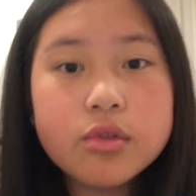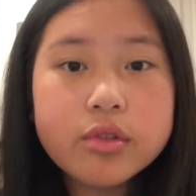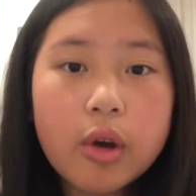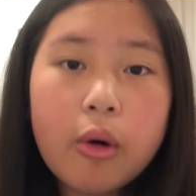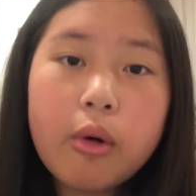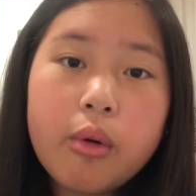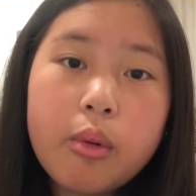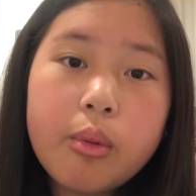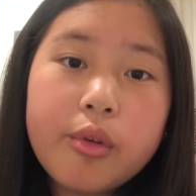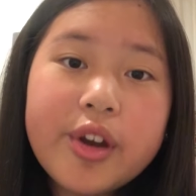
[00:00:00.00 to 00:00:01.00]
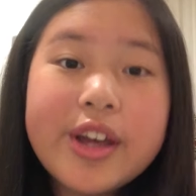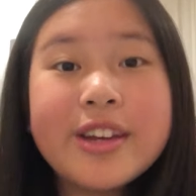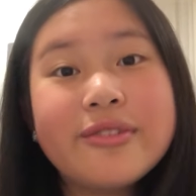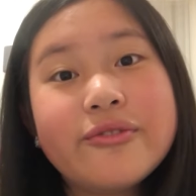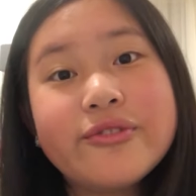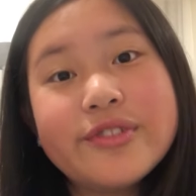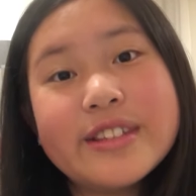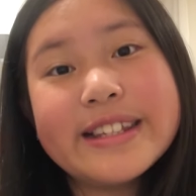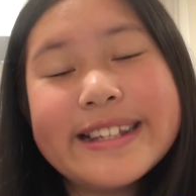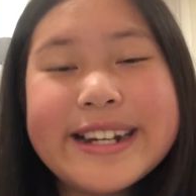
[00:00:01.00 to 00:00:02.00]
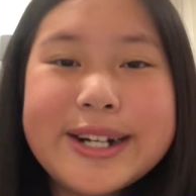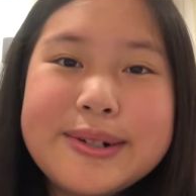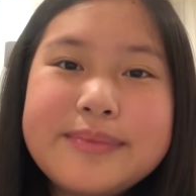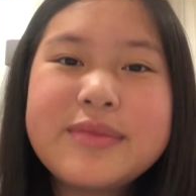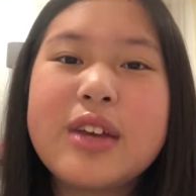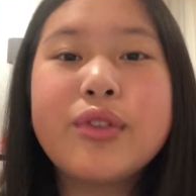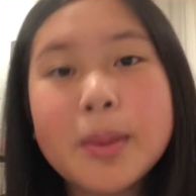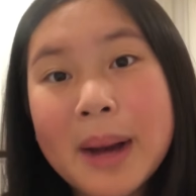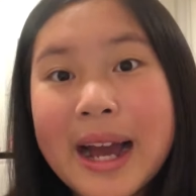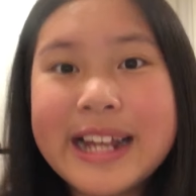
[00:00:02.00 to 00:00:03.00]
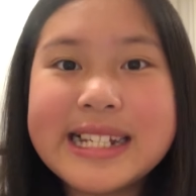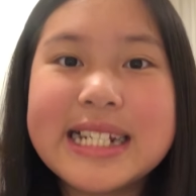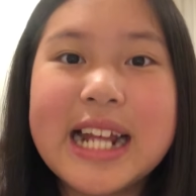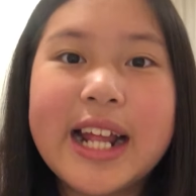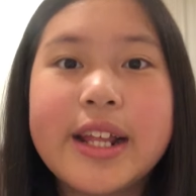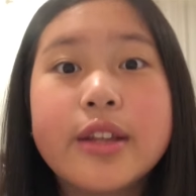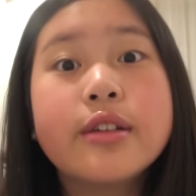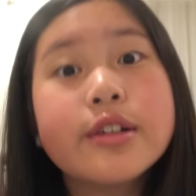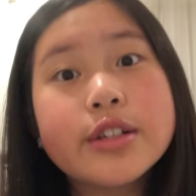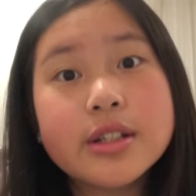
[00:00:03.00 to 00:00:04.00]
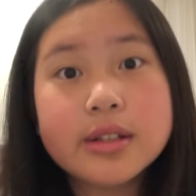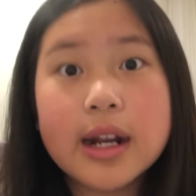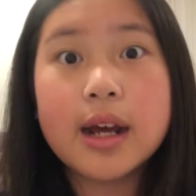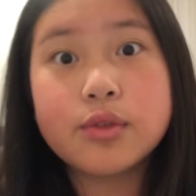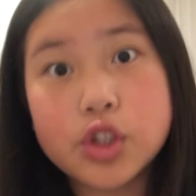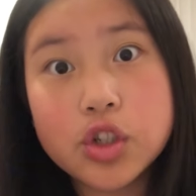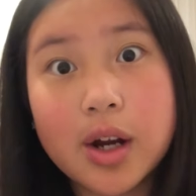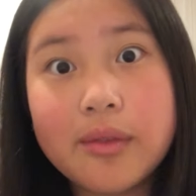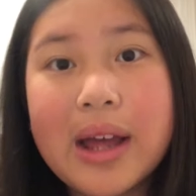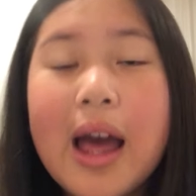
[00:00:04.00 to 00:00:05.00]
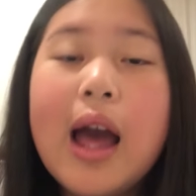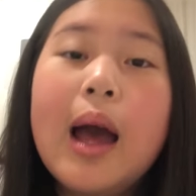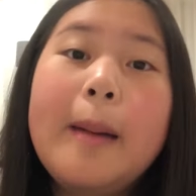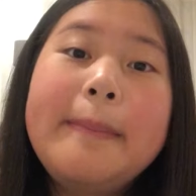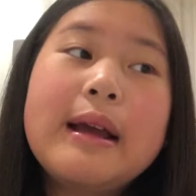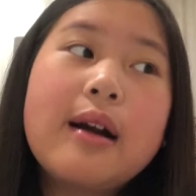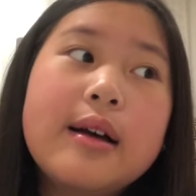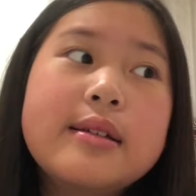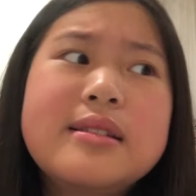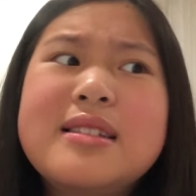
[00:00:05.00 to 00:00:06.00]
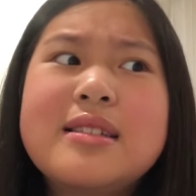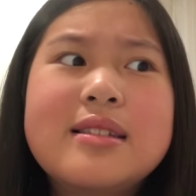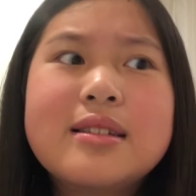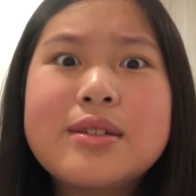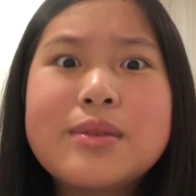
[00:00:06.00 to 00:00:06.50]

so if you know, if you're buying today, you're just gonna have to starve because